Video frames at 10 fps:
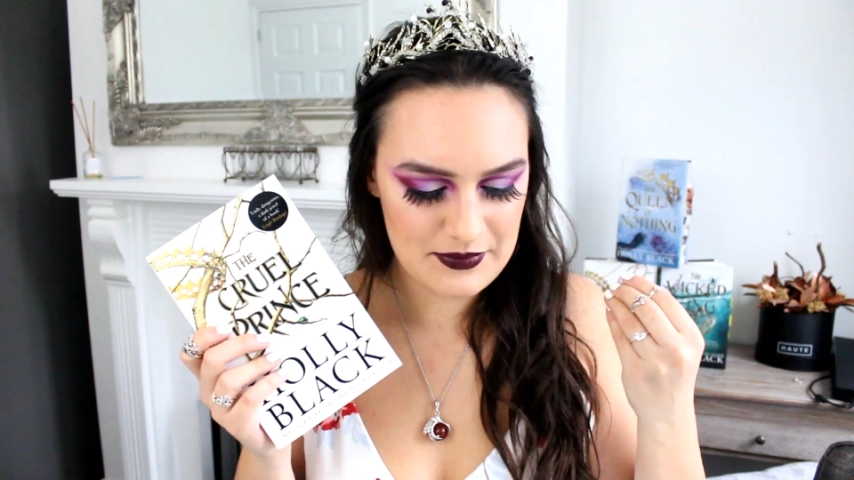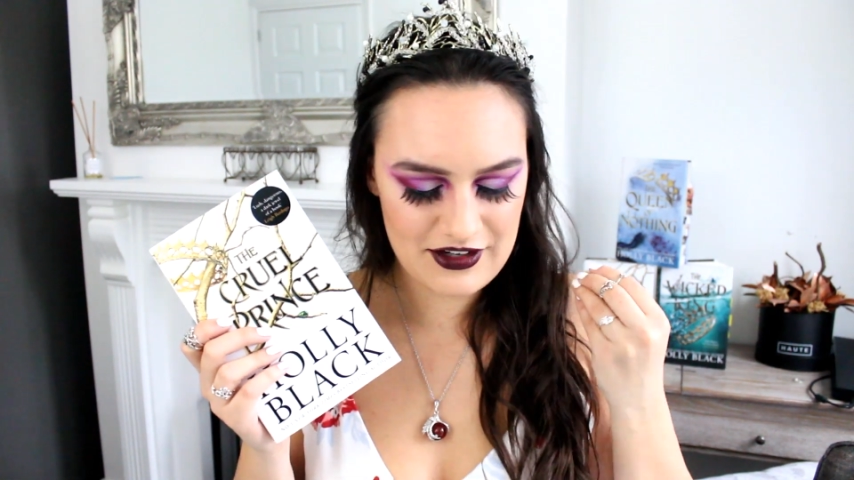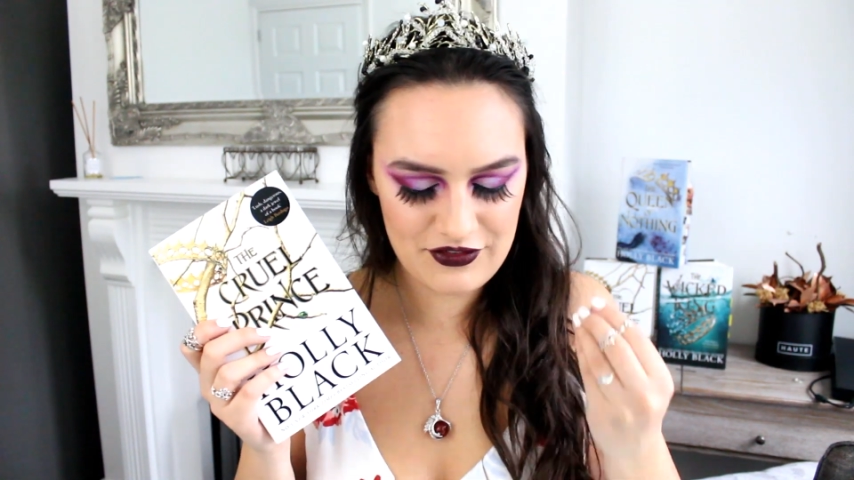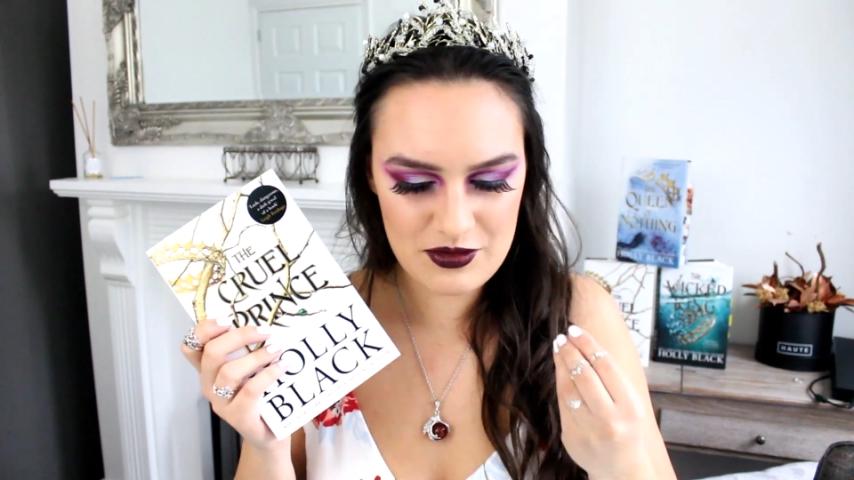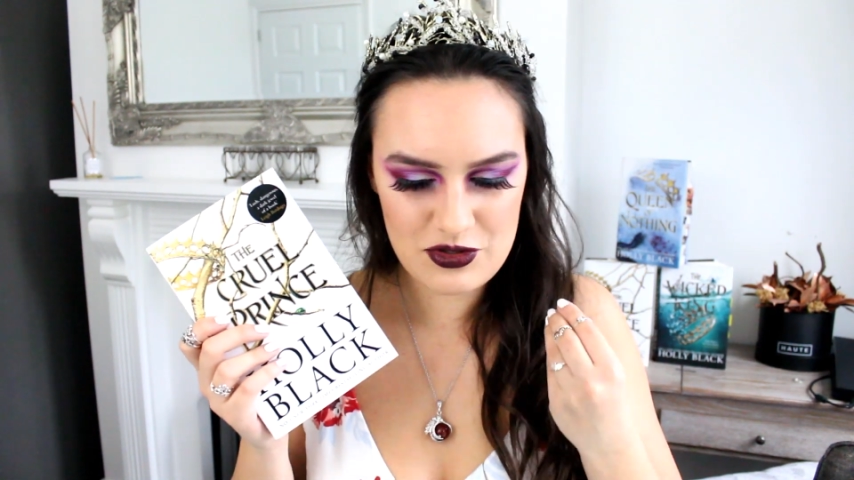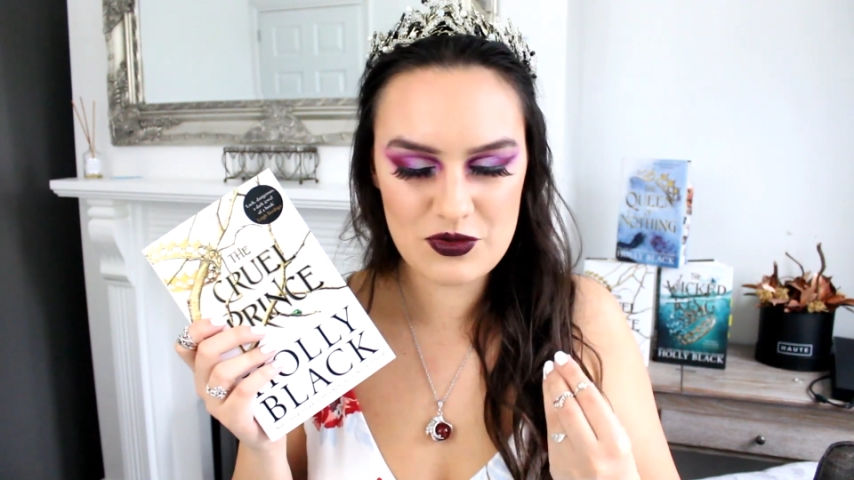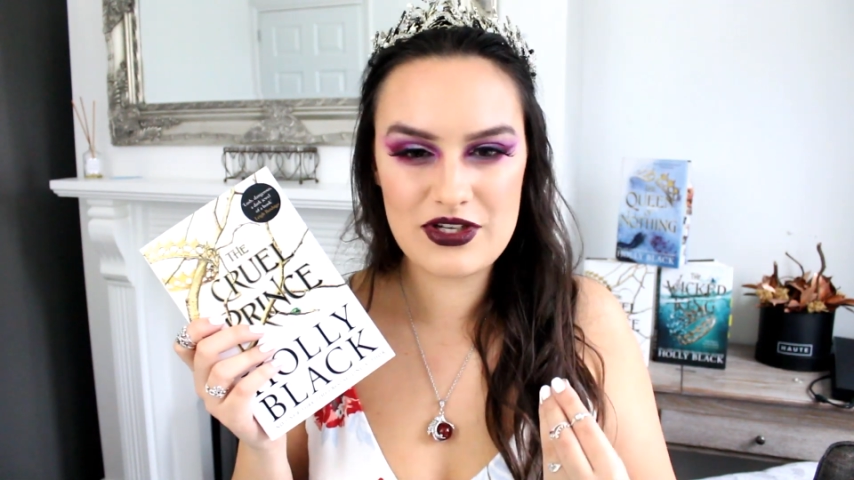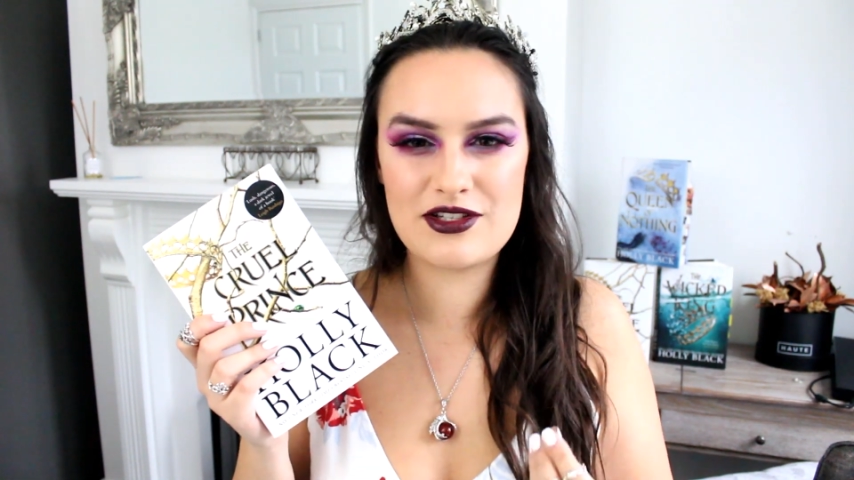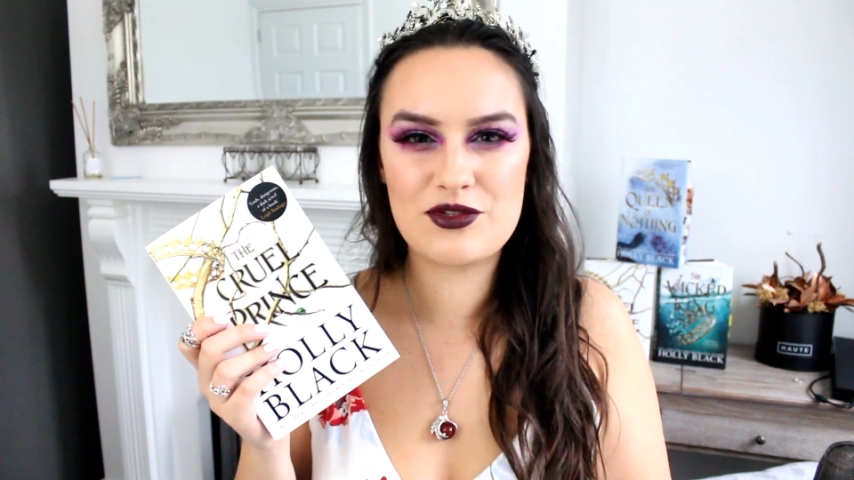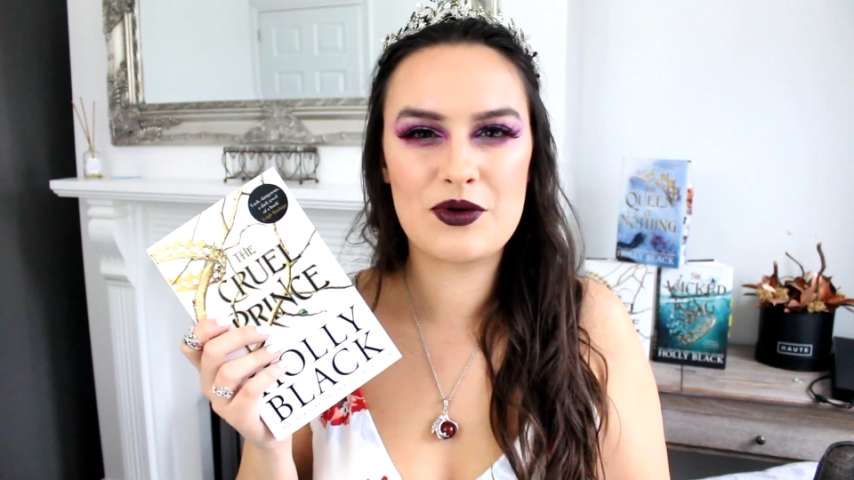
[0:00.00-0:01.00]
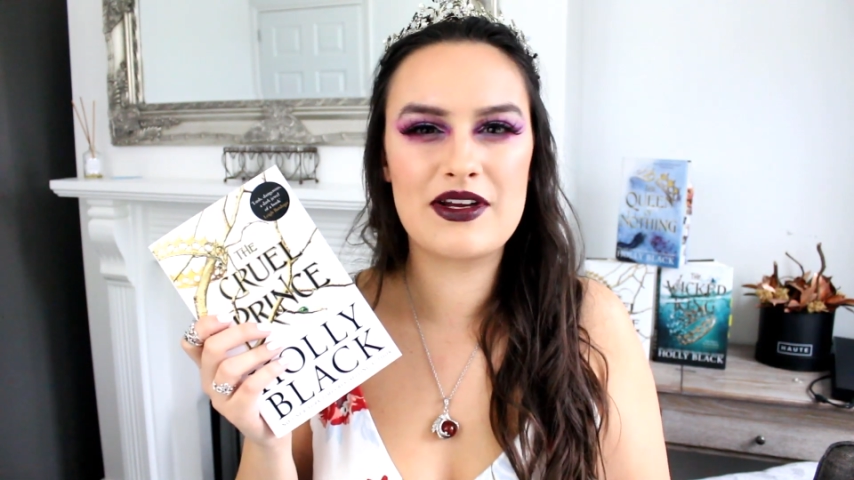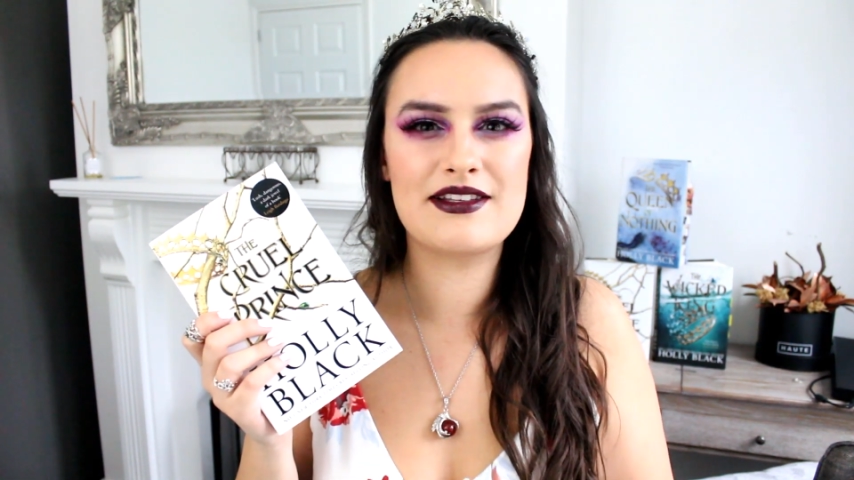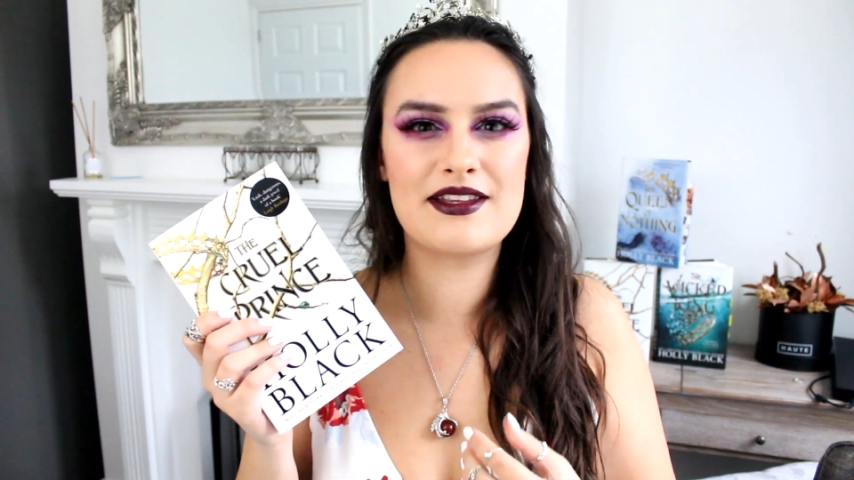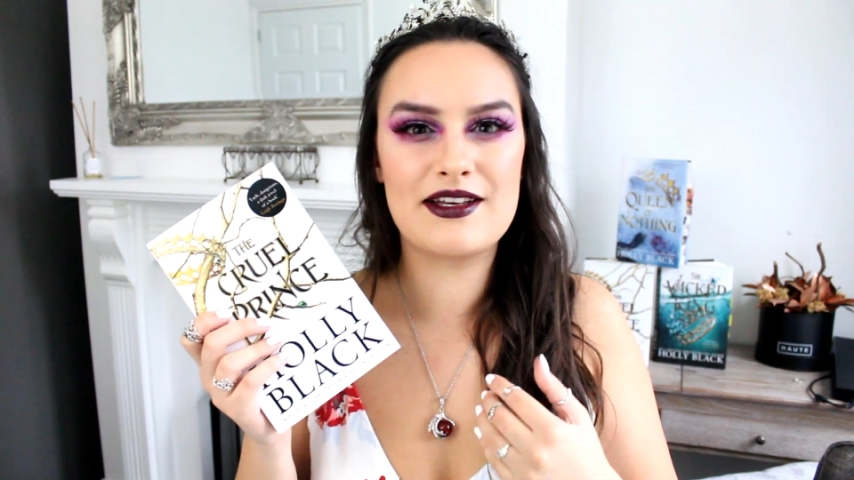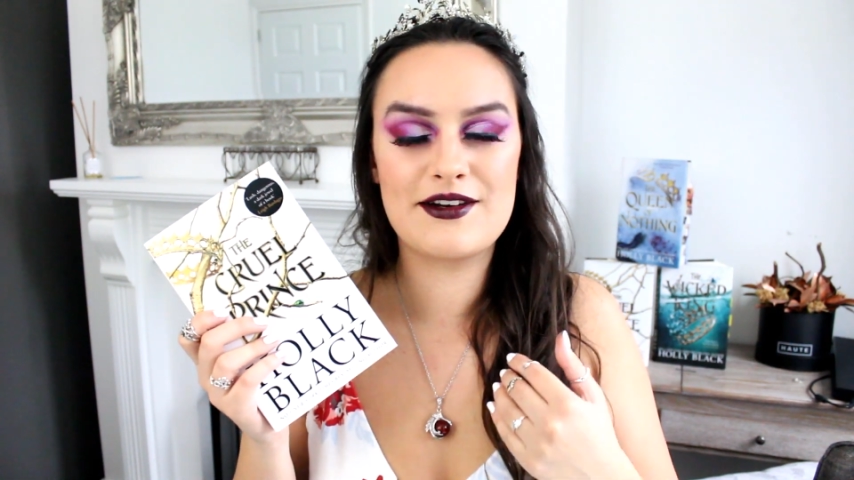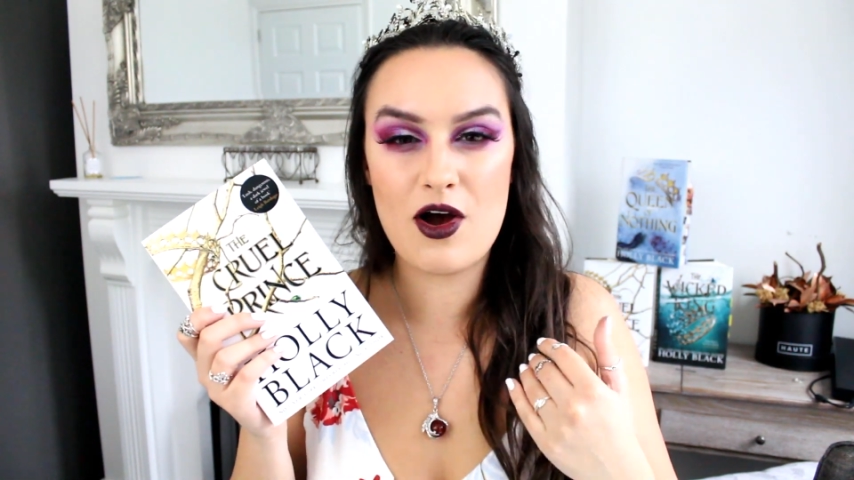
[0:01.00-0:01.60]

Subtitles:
but if you enjoy stories that